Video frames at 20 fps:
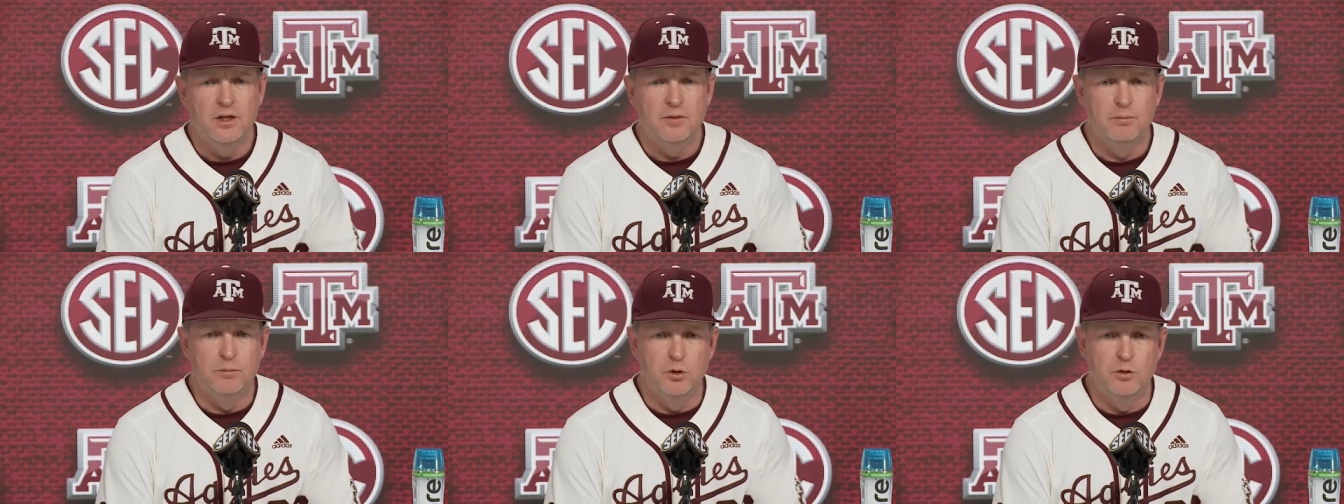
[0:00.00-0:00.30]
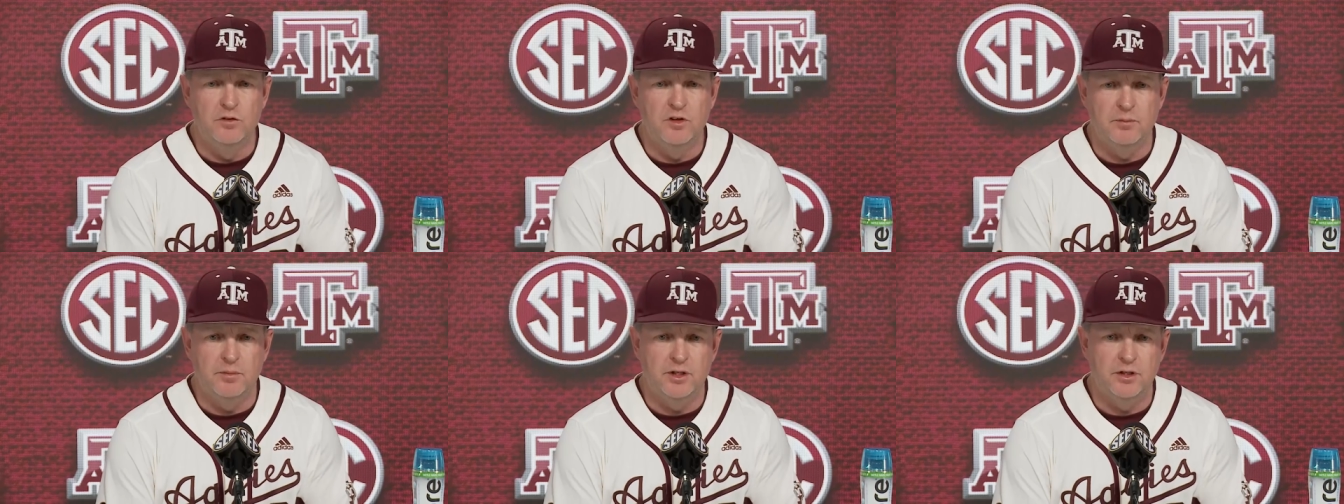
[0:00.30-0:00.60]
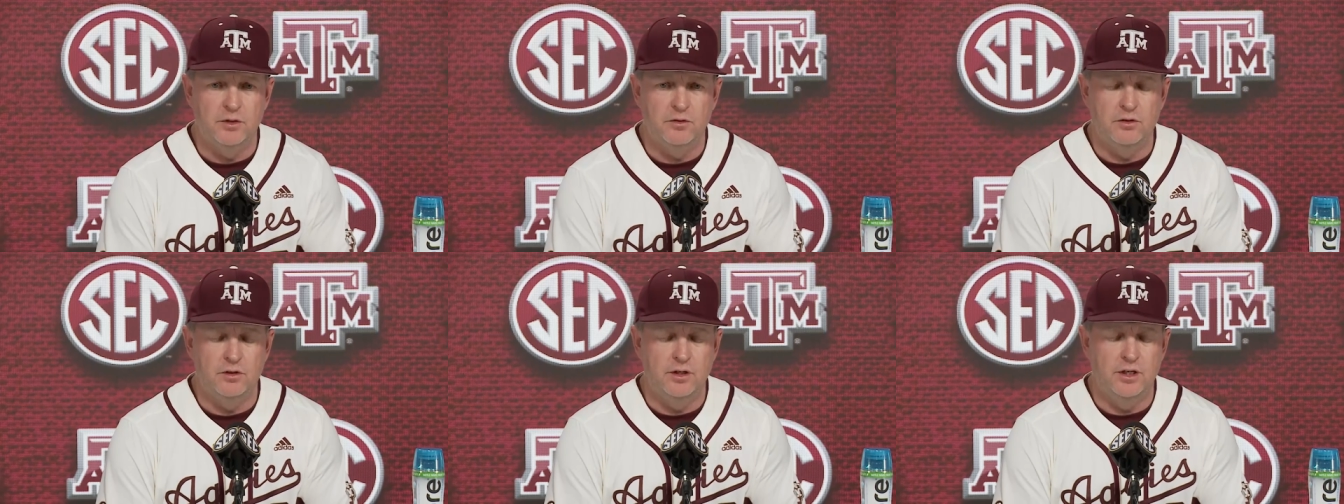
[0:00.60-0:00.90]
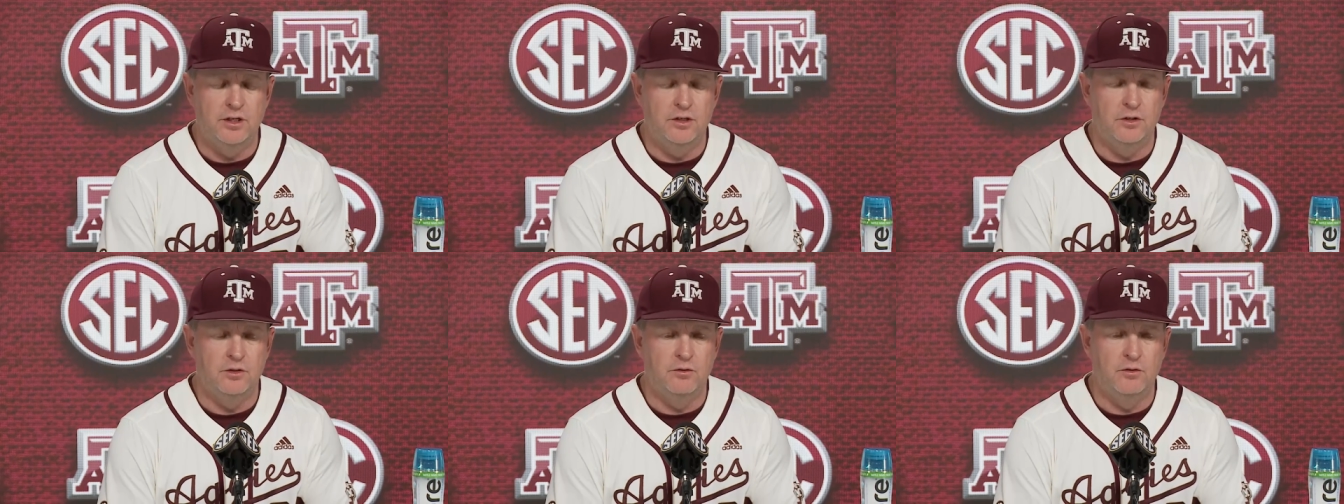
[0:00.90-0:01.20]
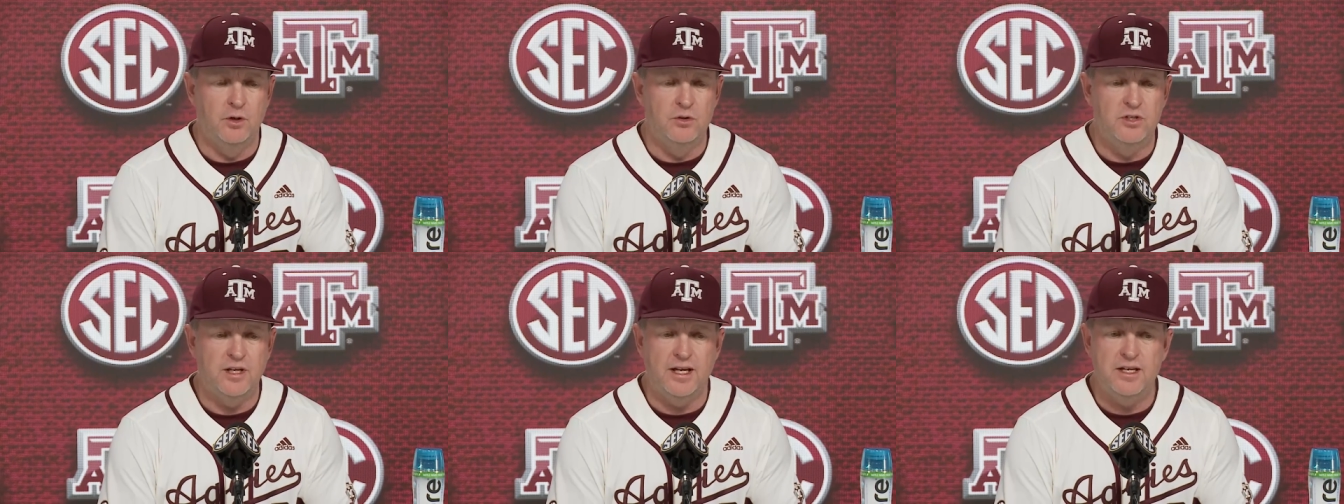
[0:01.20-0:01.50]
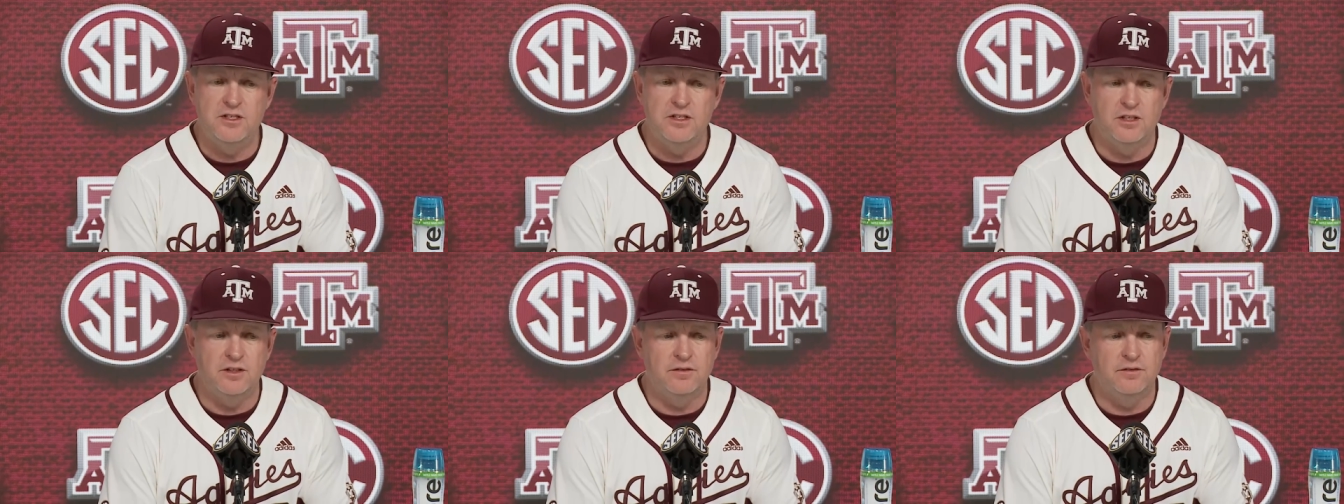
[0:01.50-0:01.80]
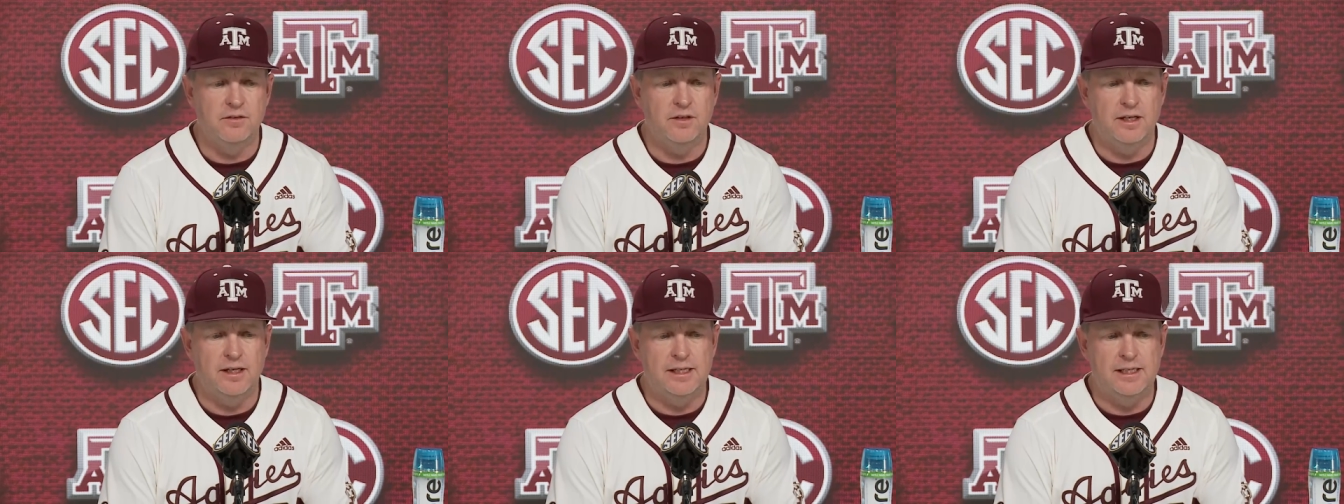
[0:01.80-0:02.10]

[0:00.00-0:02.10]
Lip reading: moved him into the rotation.